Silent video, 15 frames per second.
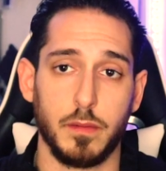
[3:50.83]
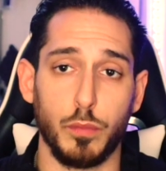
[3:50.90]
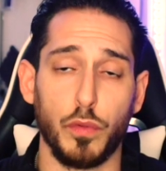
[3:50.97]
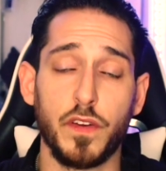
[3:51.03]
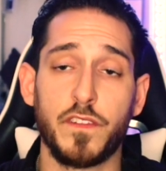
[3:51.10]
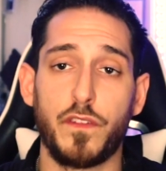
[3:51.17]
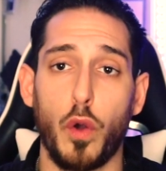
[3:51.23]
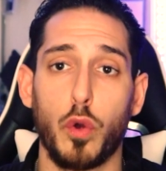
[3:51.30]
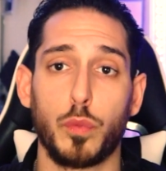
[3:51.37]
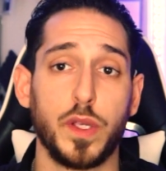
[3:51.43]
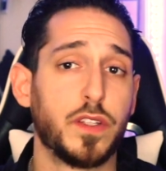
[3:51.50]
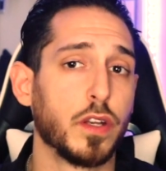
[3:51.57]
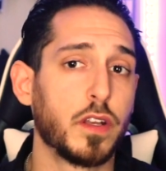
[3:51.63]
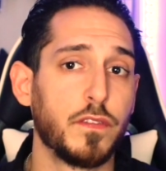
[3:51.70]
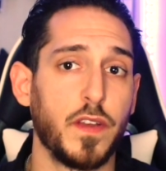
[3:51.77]
Moving forward, we
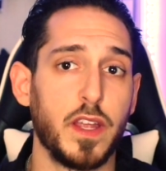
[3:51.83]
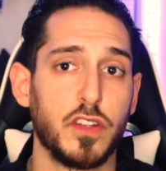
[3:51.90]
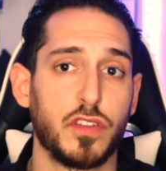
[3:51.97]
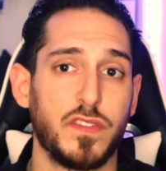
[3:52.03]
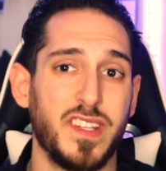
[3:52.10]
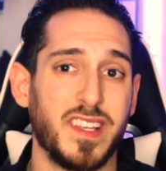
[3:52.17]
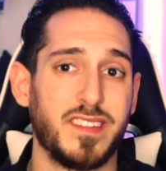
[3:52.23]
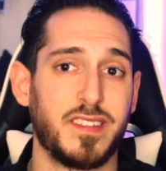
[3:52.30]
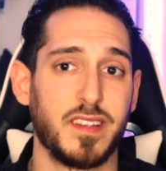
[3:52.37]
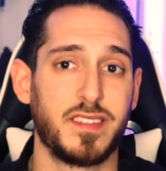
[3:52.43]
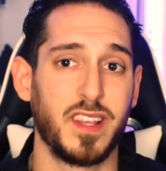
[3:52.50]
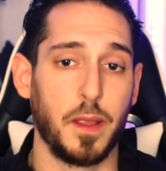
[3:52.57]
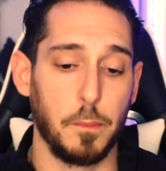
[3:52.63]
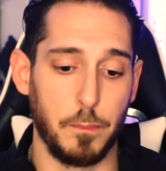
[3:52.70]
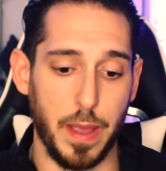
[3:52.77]
took advantage of the
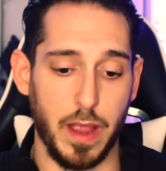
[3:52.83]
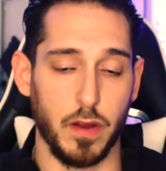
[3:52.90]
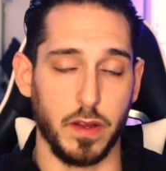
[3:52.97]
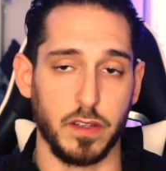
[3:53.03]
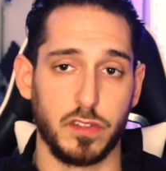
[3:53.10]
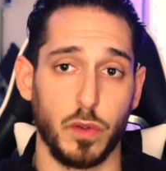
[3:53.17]
existing bearings.